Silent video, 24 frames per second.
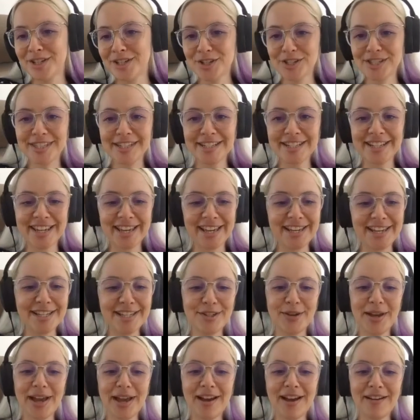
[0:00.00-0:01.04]
just in case
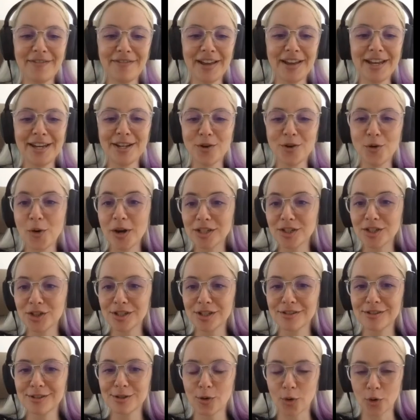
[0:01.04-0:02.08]
you have any
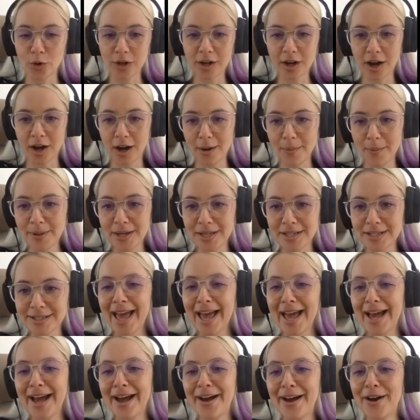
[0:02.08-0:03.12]
questions or comment
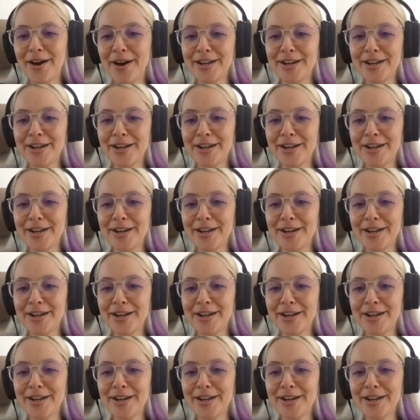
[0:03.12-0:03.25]
uh,